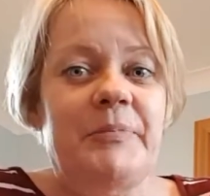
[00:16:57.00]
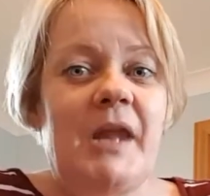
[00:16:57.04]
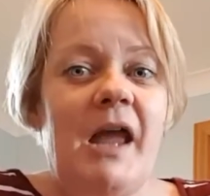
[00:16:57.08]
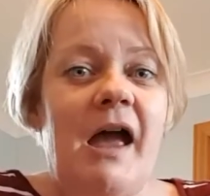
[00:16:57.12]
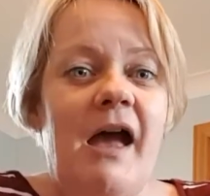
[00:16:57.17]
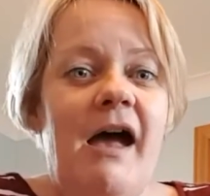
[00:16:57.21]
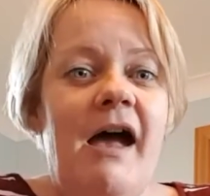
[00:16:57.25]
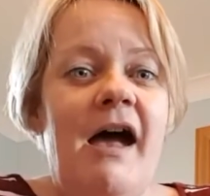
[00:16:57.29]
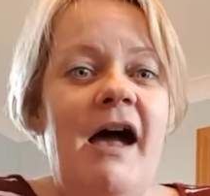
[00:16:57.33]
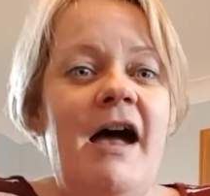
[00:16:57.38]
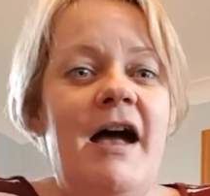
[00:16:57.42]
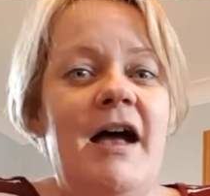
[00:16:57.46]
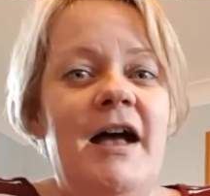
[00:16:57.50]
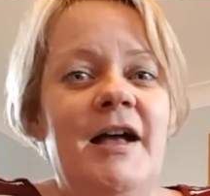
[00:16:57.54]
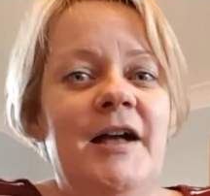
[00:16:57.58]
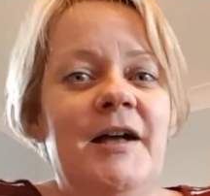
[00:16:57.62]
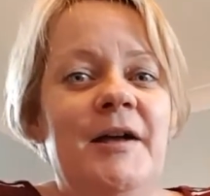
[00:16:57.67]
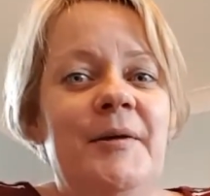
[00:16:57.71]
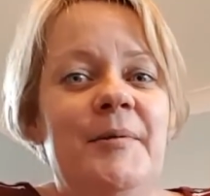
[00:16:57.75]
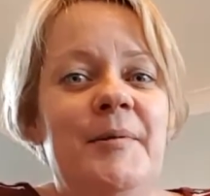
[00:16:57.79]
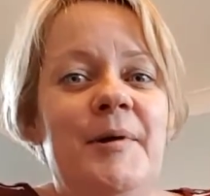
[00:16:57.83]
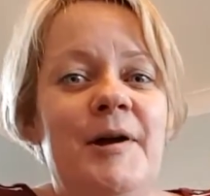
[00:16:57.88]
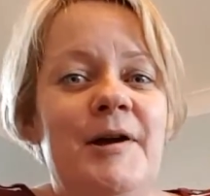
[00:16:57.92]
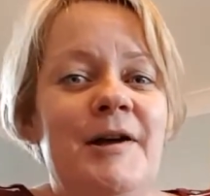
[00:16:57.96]

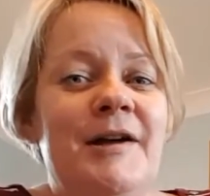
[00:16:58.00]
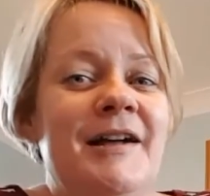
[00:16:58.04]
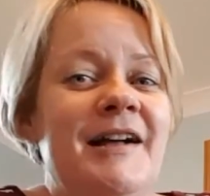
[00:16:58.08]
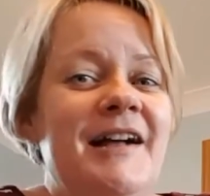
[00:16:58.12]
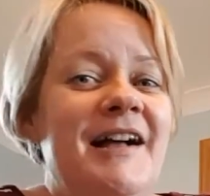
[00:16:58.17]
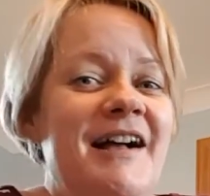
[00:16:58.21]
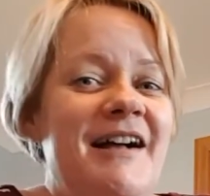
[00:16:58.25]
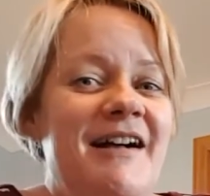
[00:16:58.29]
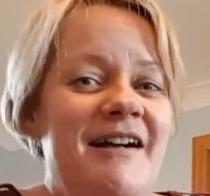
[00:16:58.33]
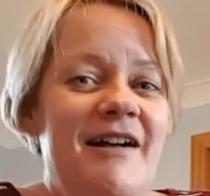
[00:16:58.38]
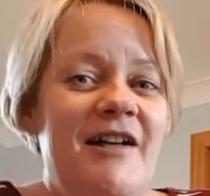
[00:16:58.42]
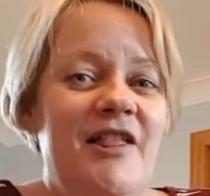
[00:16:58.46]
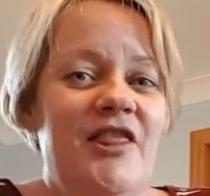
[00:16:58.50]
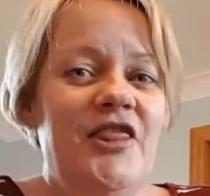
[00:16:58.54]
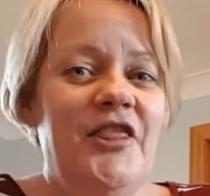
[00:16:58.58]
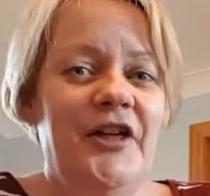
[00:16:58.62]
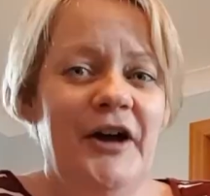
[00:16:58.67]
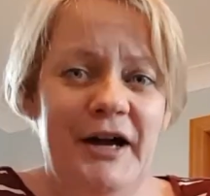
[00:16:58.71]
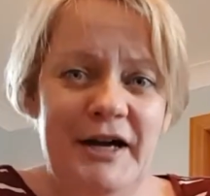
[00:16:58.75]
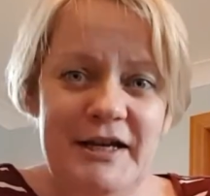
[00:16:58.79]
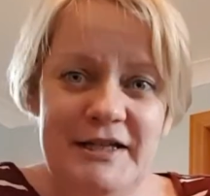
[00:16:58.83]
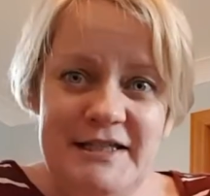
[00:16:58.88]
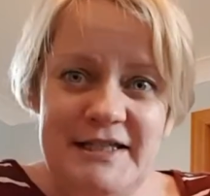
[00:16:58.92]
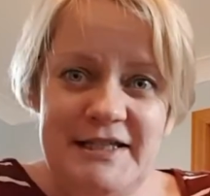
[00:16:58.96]

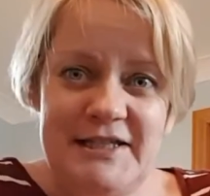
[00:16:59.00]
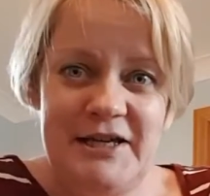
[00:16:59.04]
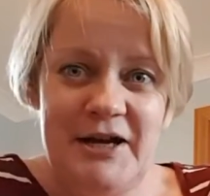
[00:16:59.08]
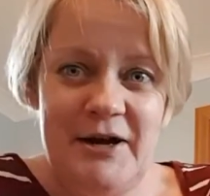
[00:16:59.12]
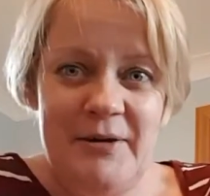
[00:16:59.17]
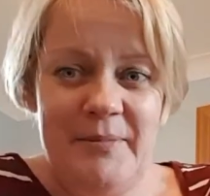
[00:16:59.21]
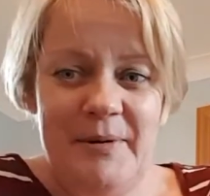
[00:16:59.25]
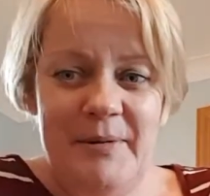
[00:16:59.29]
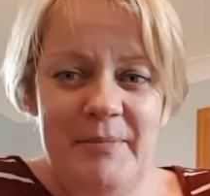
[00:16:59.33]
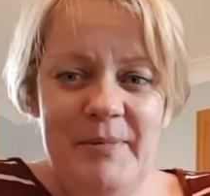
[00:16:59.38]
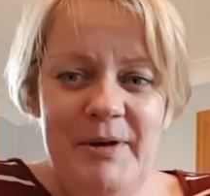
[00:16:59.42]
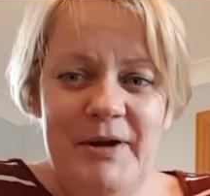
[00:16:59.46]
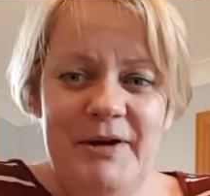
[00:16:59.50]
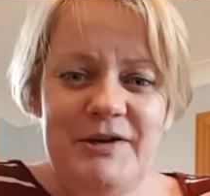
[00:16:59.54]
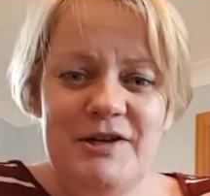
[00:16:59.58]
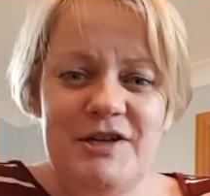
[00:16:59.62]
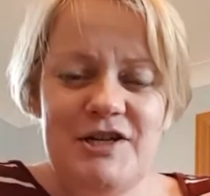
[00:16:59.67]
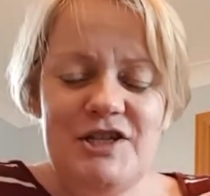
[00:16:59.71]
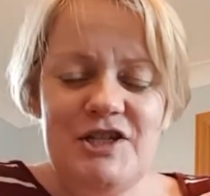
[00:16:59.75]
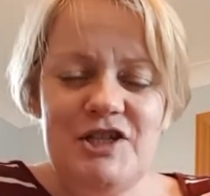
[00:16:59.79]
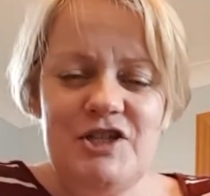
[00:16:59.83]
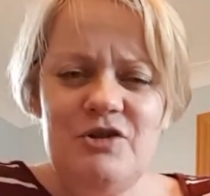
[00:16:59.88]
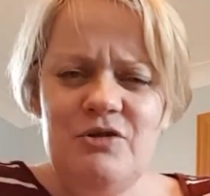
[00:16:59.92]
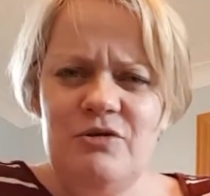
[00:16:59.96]
That's some amount
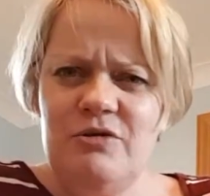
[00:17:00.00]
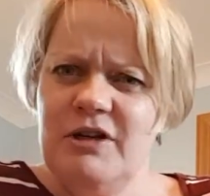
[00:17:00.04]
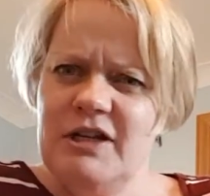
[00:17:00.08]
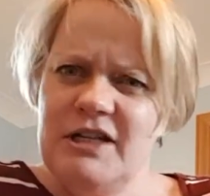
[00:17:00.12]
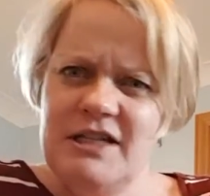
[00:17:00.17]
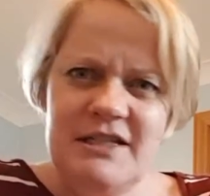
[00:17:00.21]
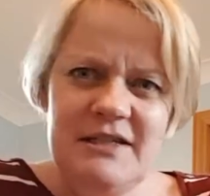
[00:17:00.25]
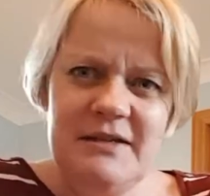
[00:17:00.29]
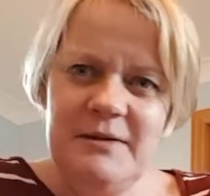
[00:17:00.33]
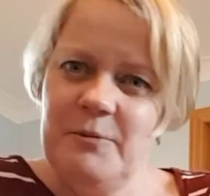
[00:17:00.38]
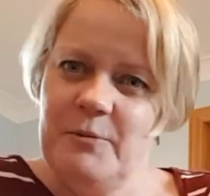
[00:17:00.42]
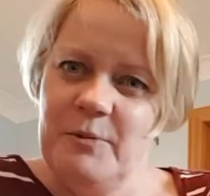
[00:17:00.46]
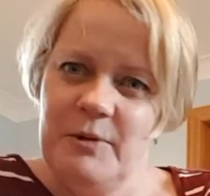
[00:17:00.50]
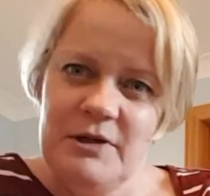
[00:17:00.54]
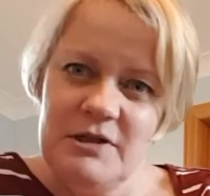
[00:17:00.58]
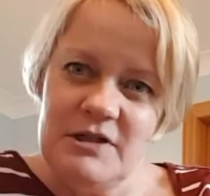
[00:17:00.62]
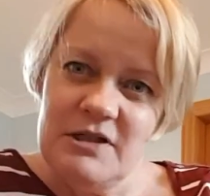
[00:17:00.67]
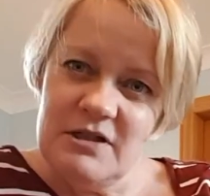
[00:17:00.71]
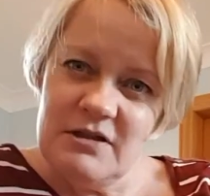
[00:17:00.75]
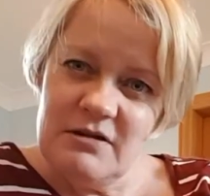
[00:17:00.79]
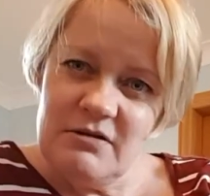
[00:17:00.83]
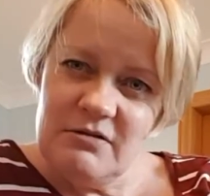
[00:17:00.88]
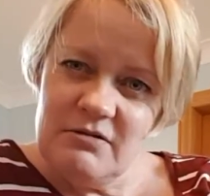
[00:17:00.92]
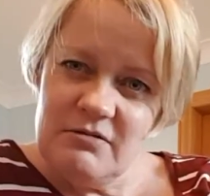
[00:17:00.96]
of snow. And it's like, where
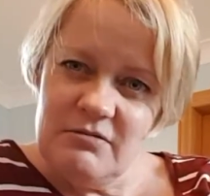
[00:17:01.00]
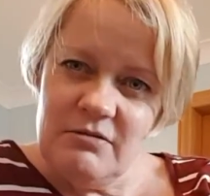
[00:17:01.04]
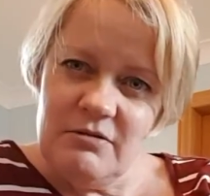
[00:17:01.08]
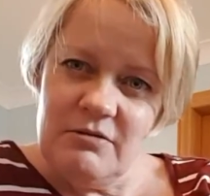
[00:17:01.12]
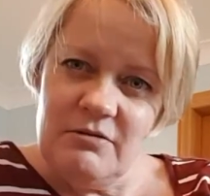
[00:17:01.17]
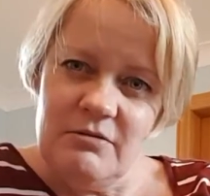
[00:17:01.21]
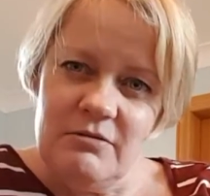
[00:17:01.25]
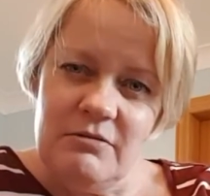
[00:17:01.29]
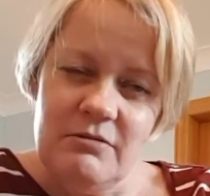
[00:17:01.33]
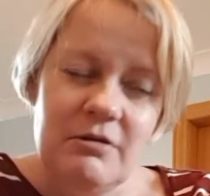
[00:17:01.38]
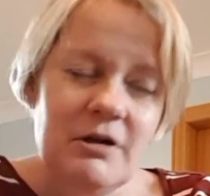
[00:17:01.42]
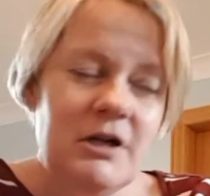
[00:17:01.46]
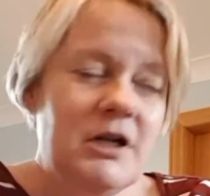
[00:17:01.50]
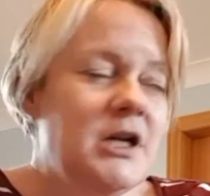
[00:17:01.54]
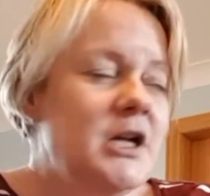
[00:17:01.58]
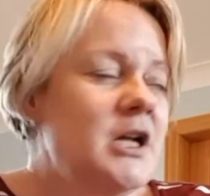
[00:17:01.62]
does it all go?